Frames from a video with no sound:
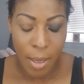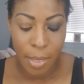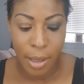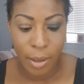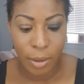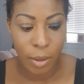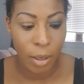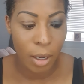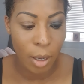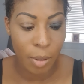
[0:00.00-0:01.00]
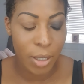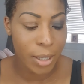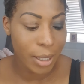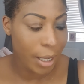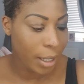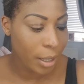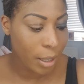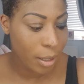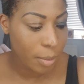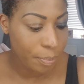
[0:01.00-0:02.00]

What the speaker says: And then I'm going to take